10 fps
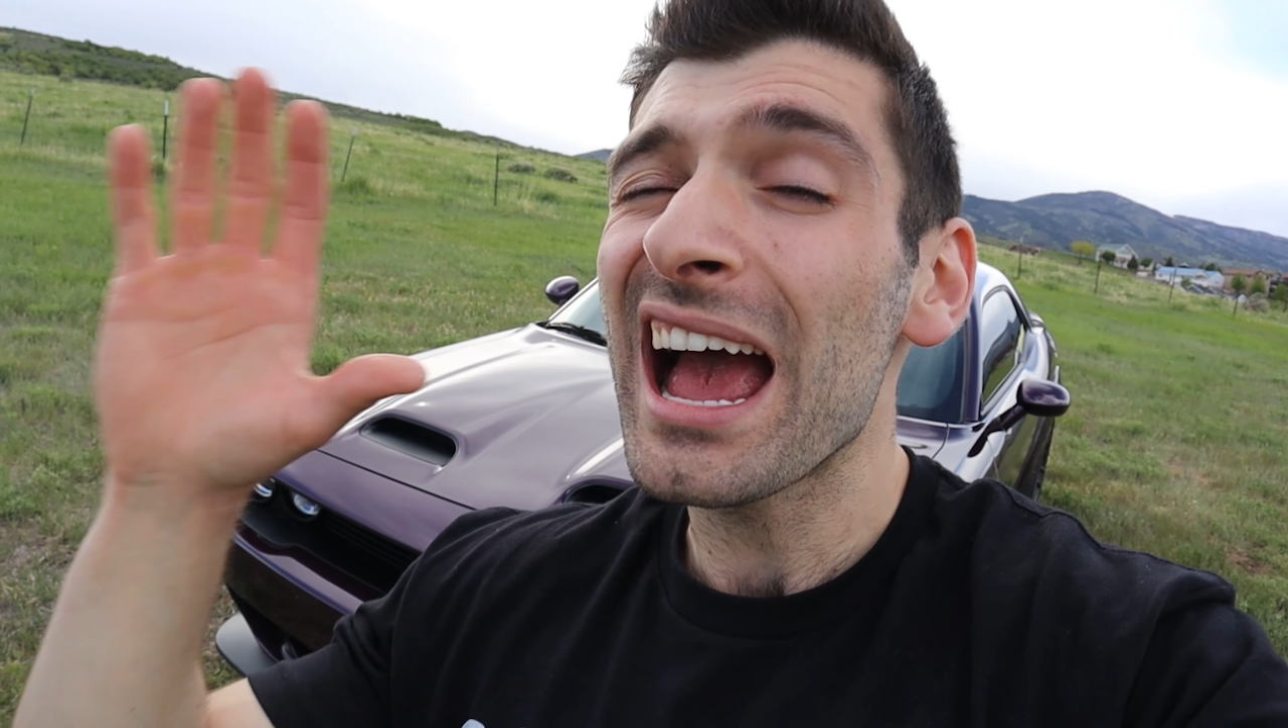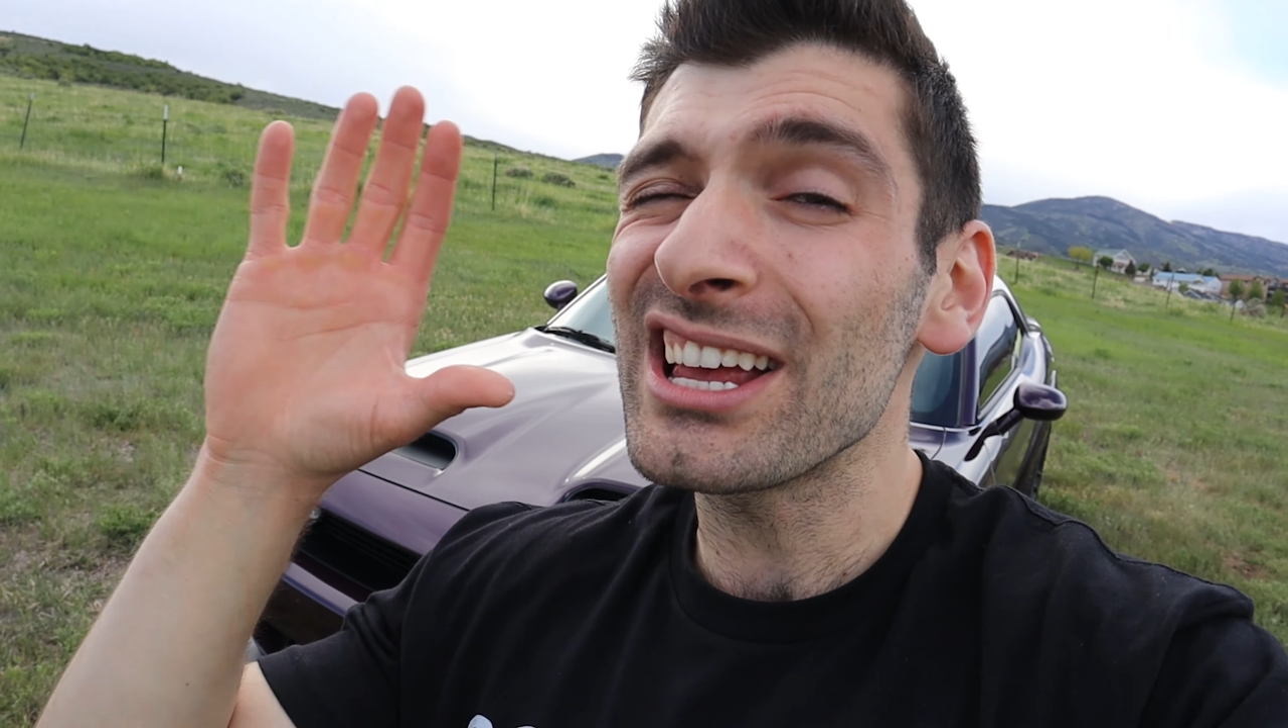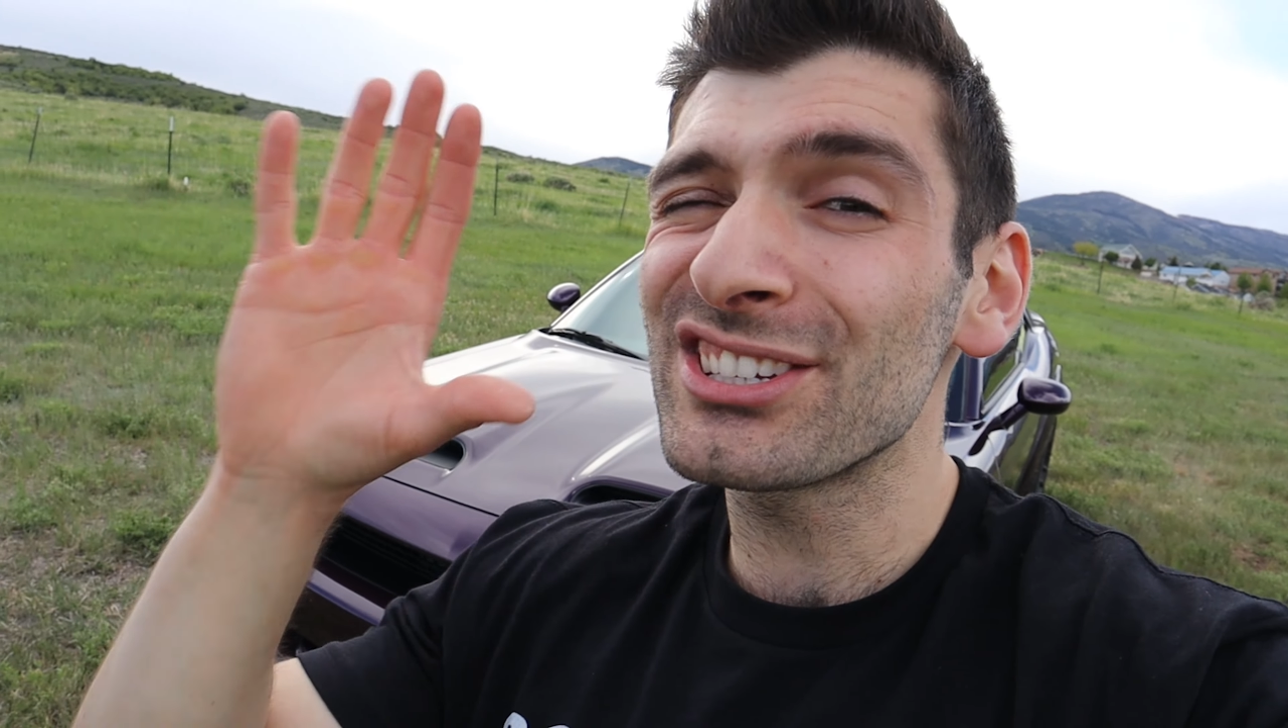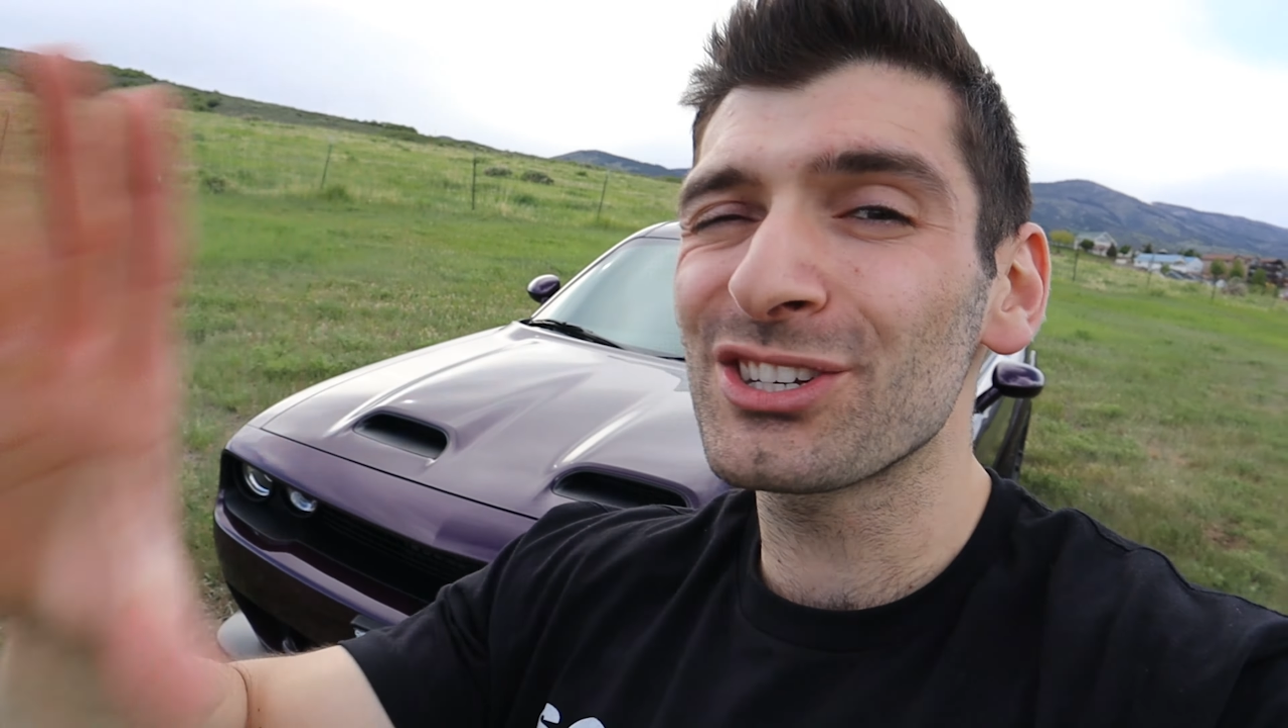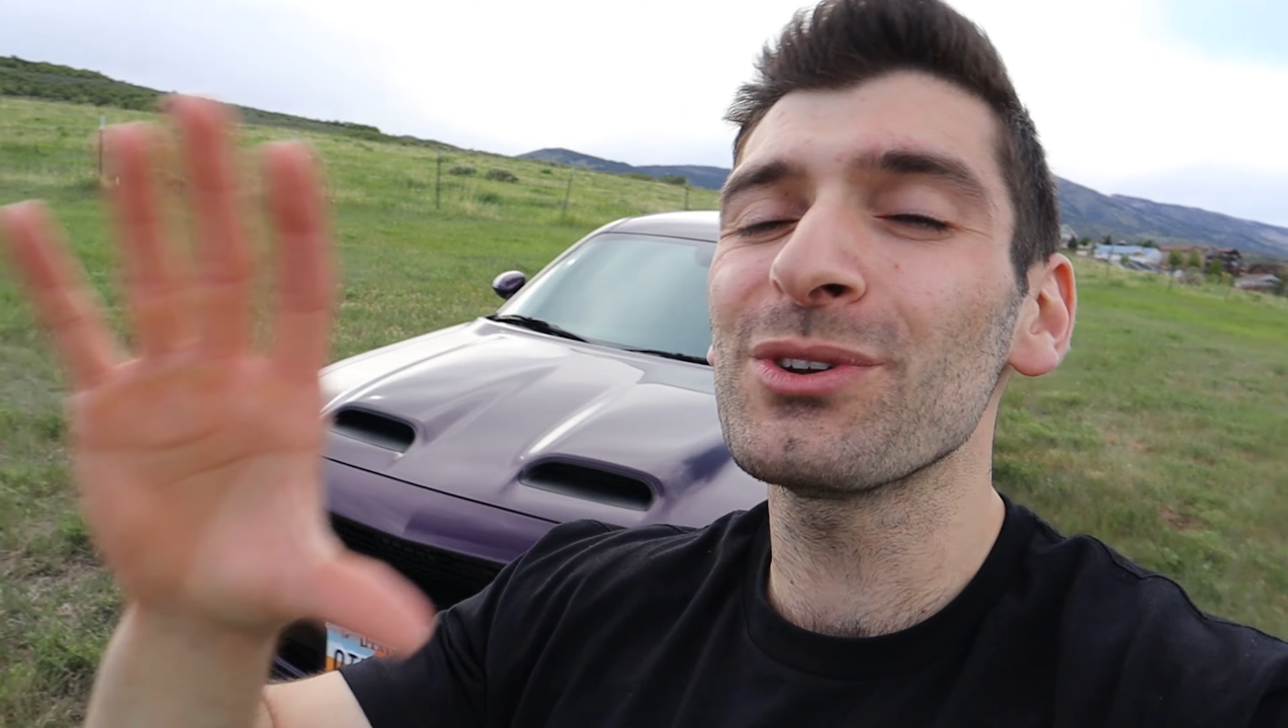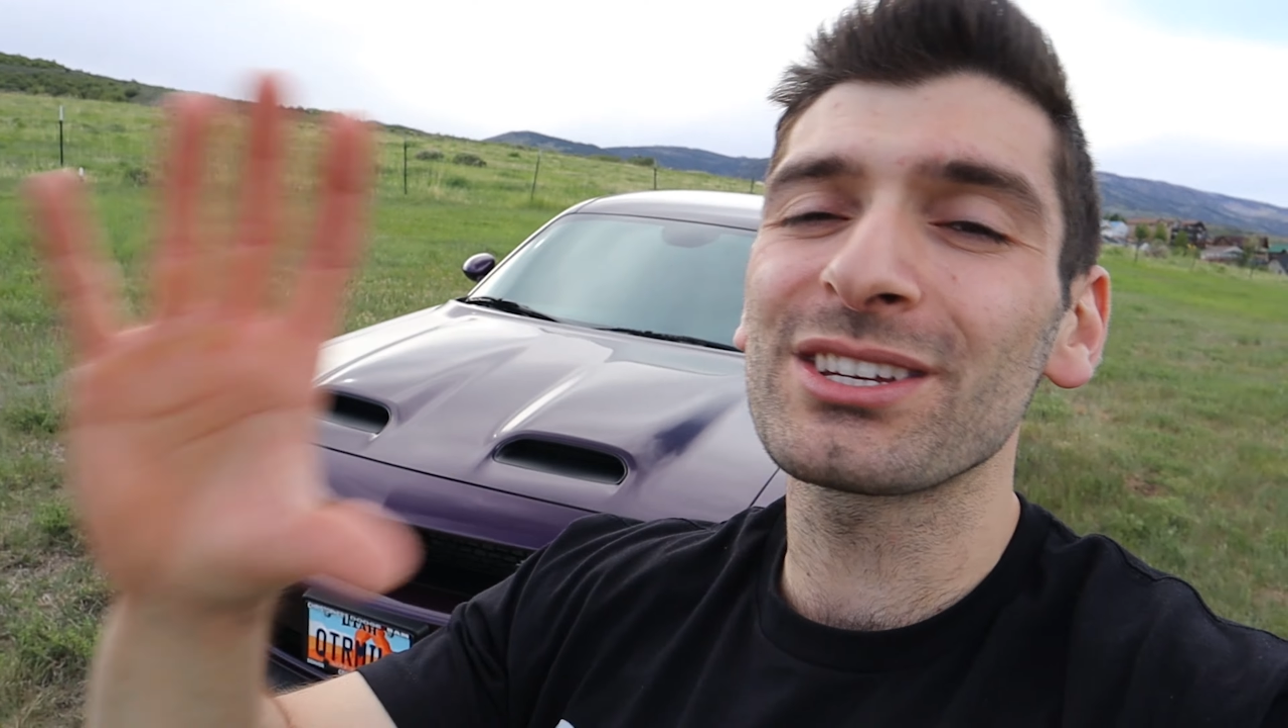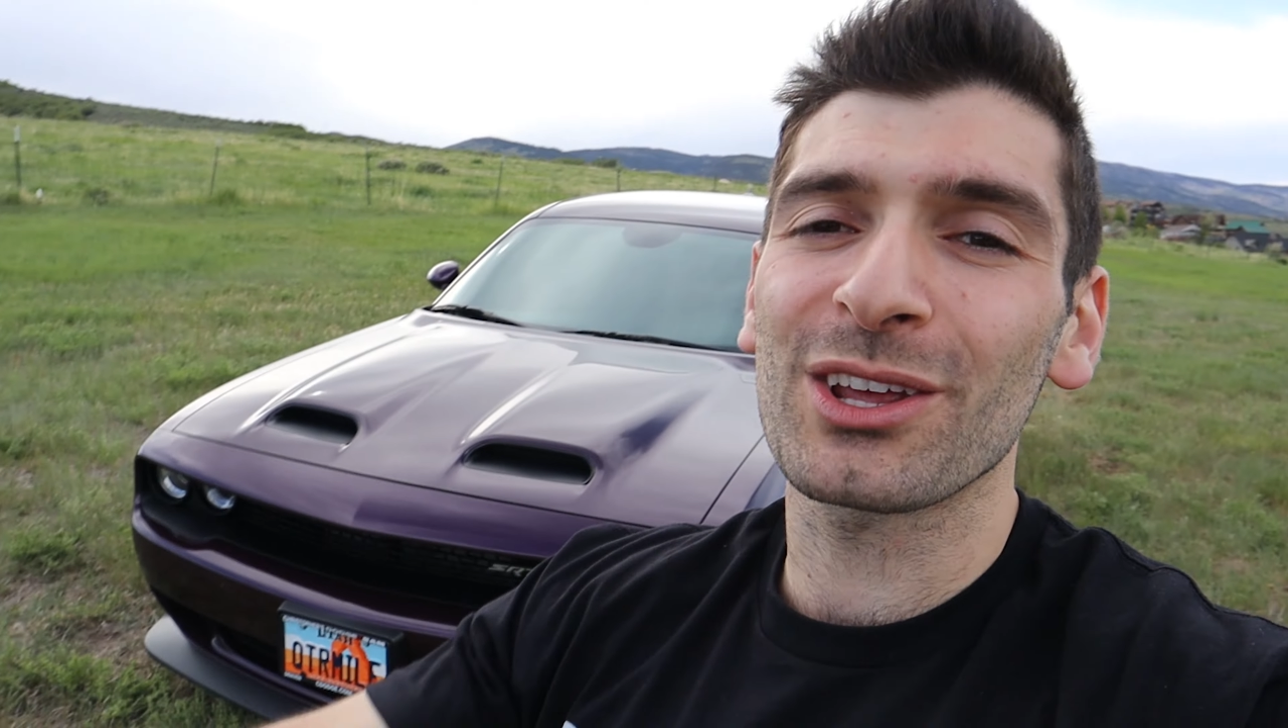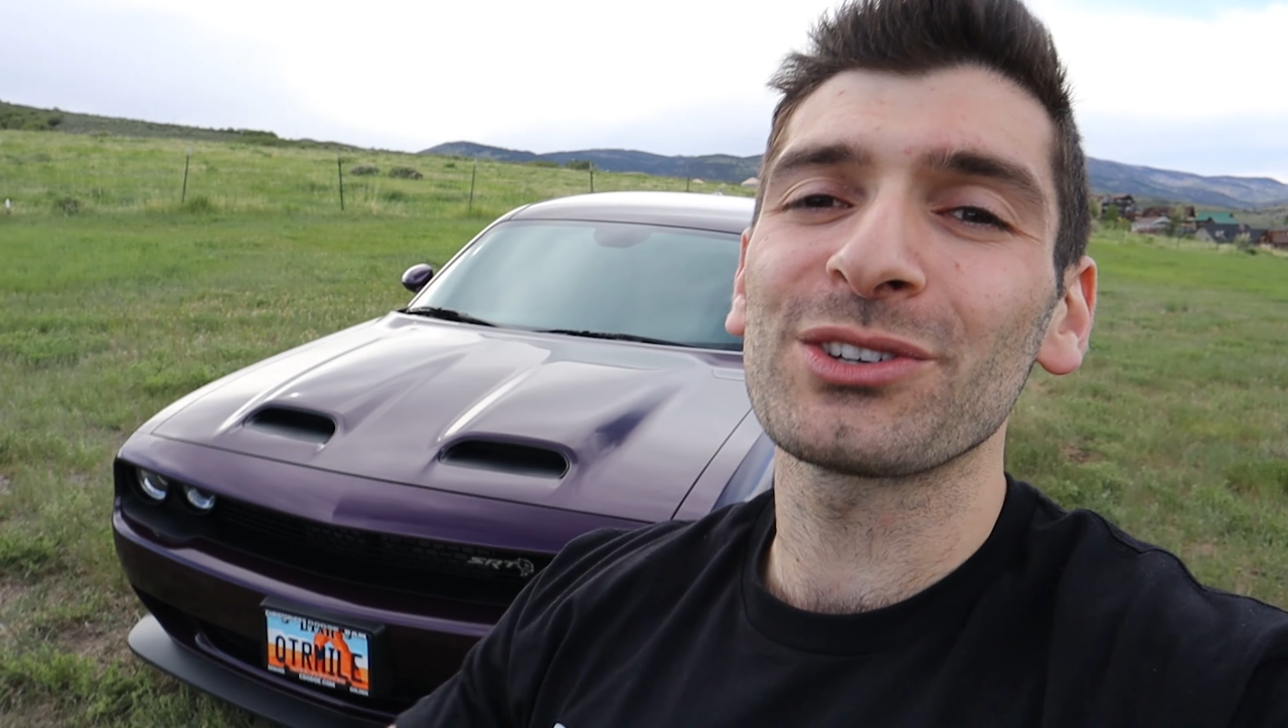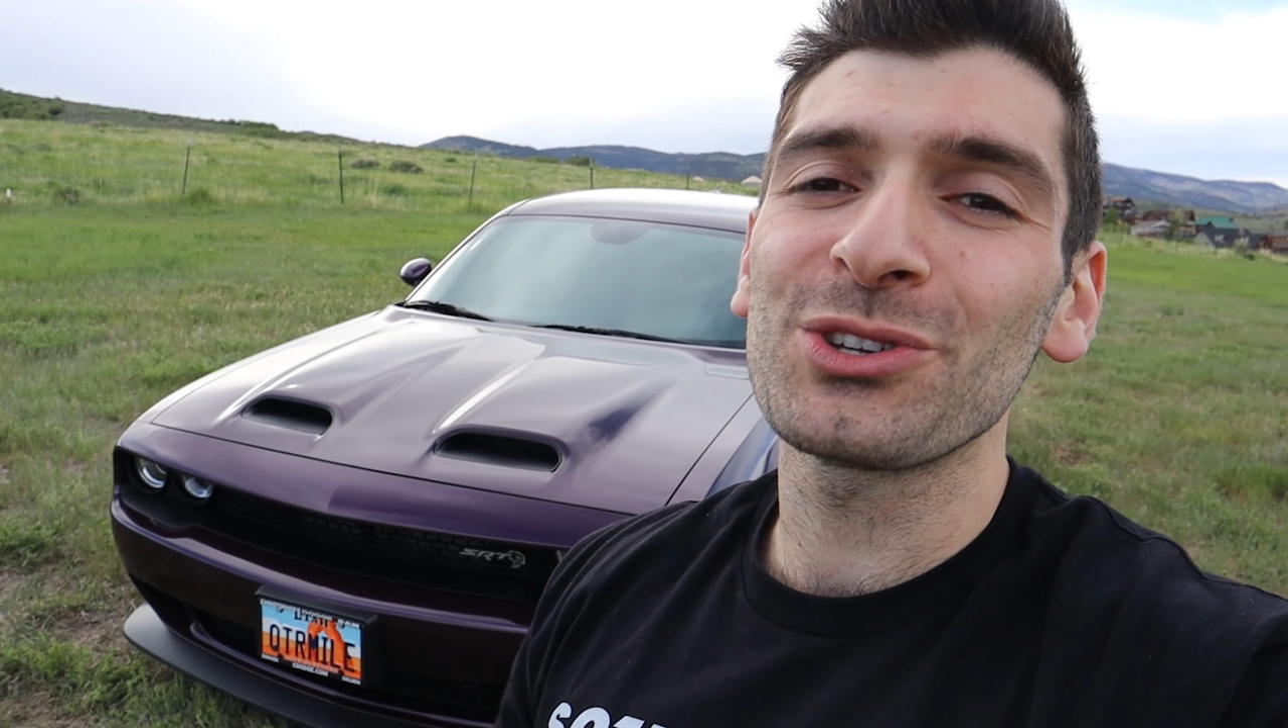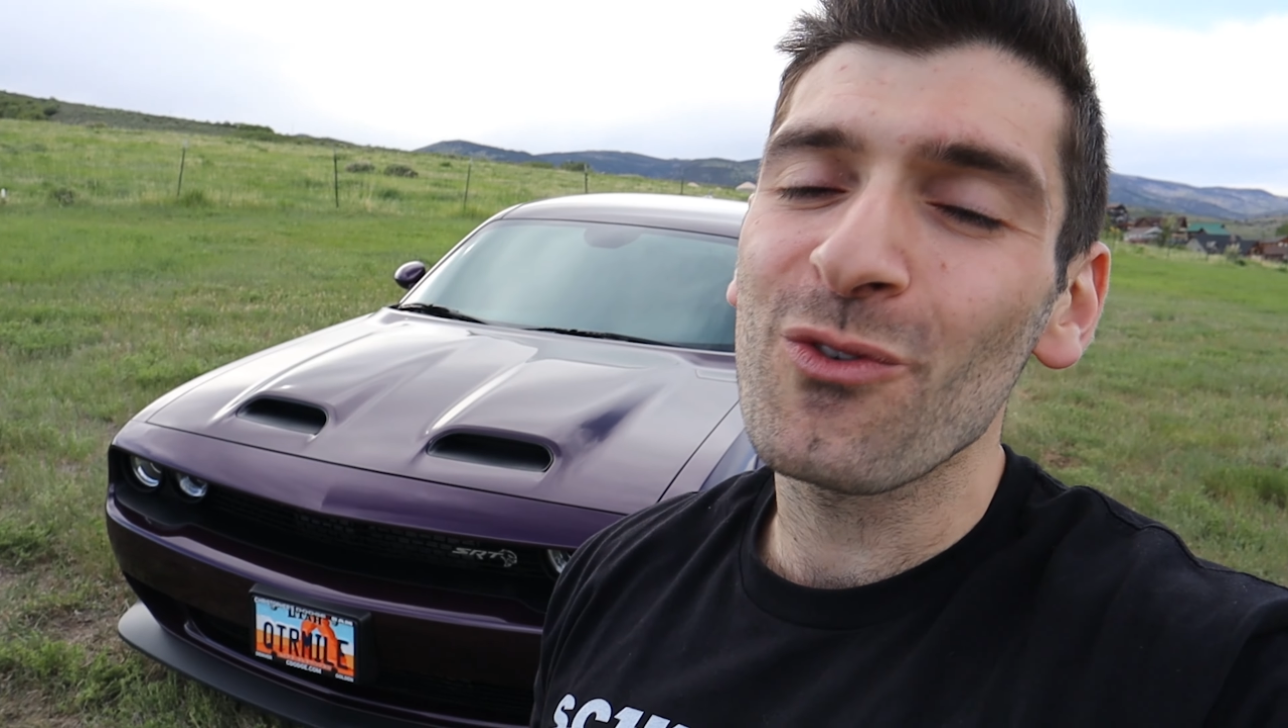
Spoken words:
as soon as those